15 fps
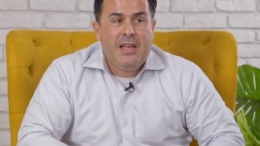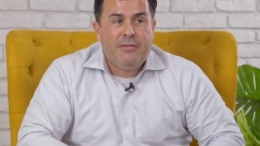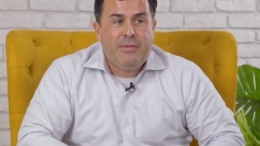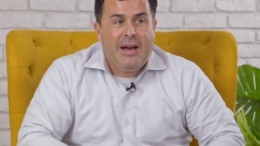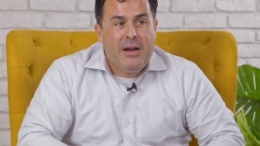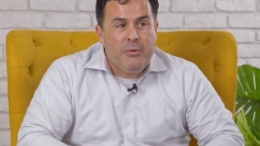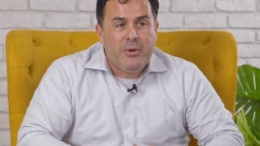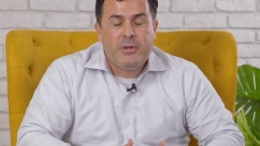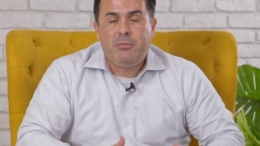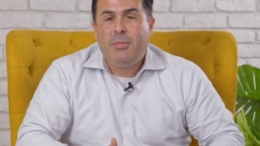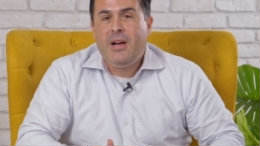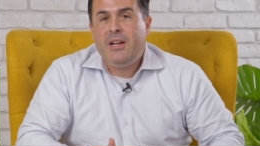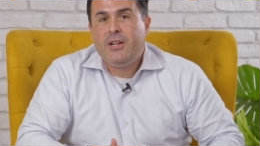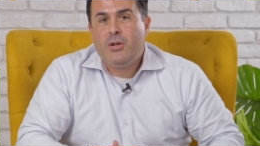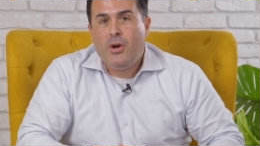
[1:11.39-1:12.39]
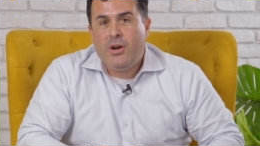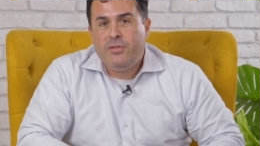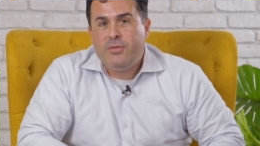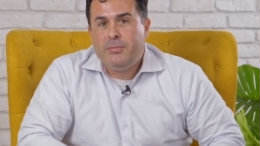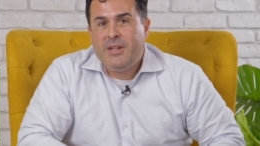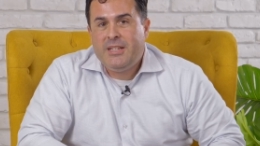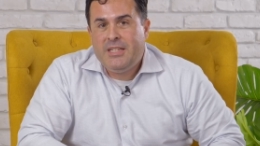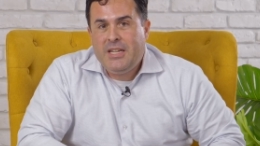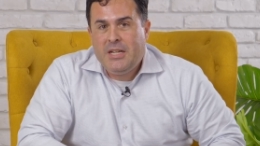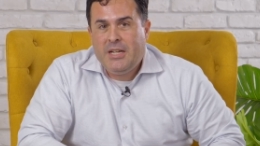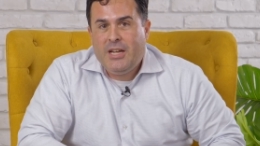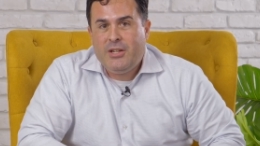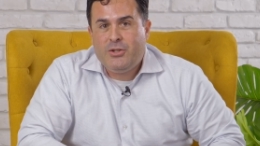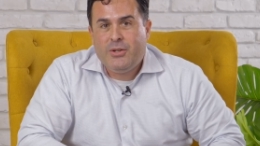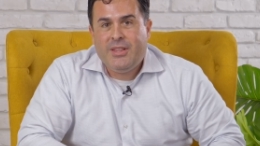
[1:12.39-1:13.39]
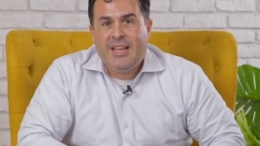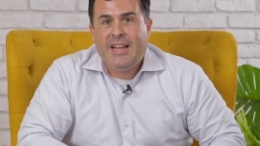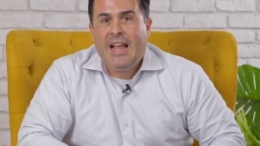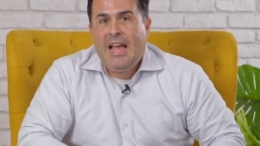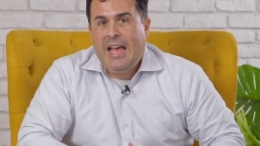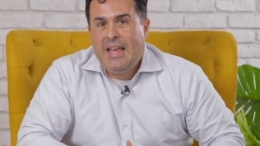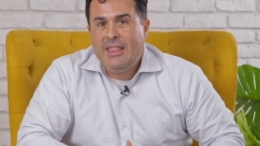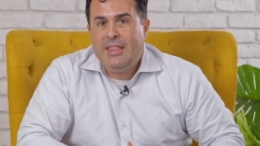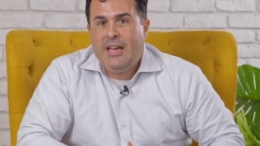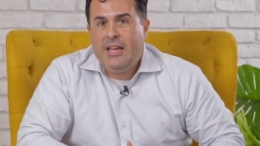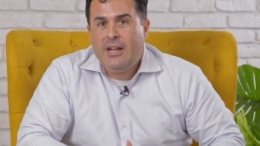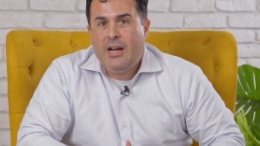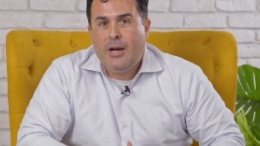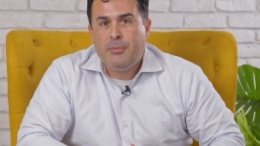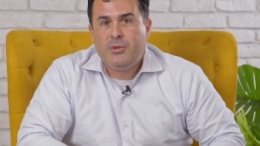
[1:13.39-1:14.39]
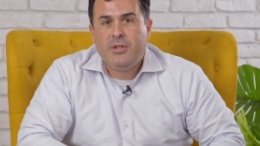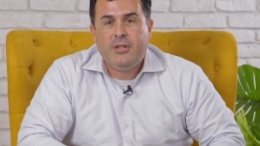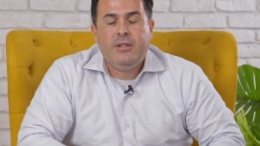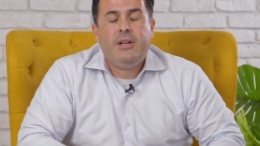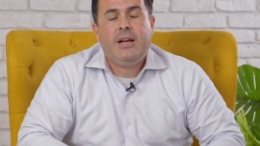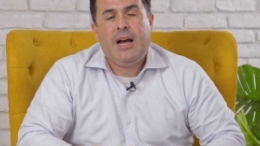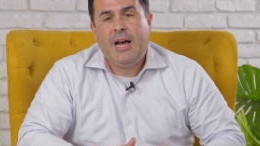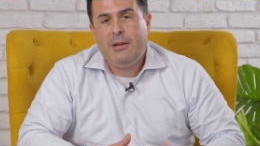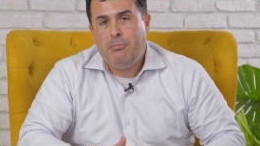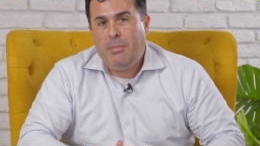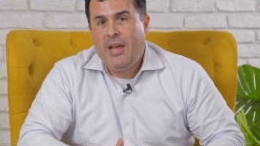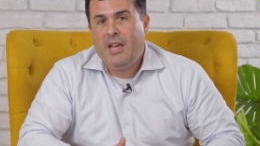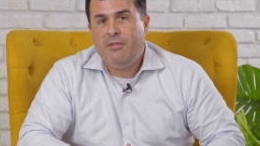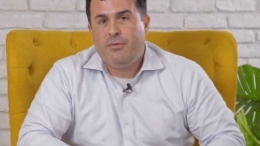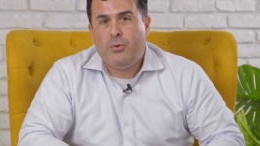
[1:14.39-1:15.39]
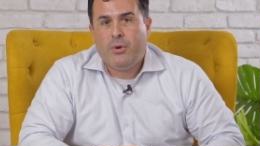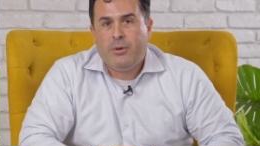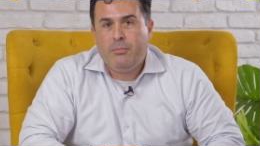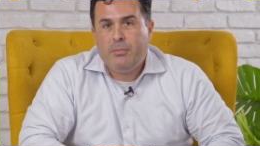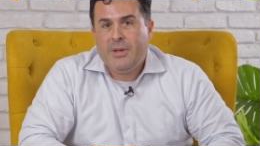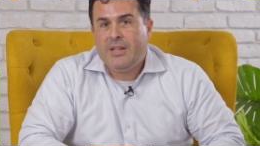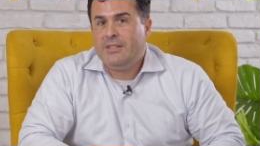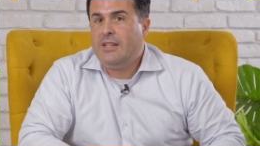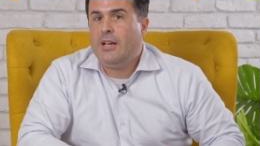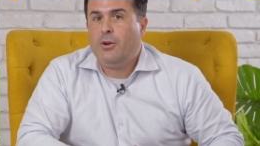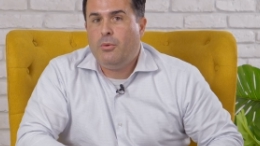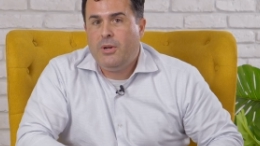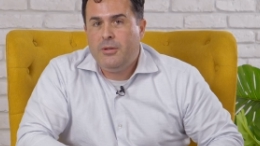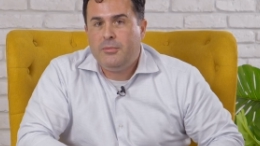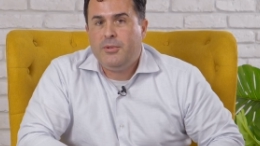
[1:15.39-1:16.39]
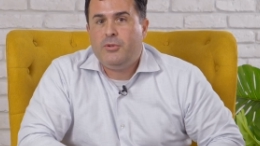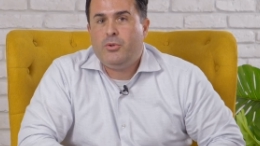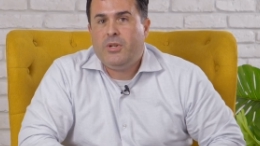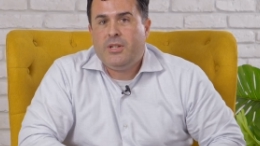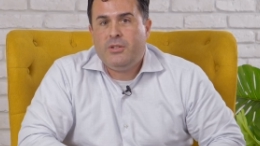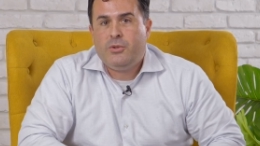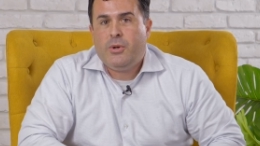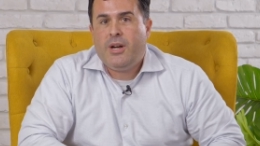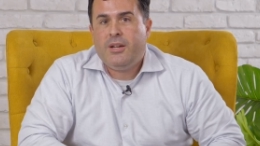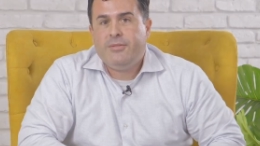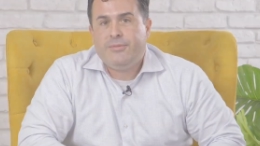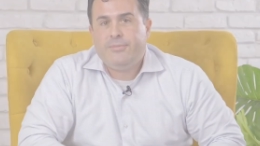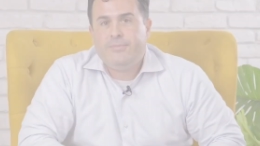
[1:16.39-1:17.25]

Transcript: If I were to buy a car for my teenager that had that option, I'd pay for it because I don't want him to drink and drive.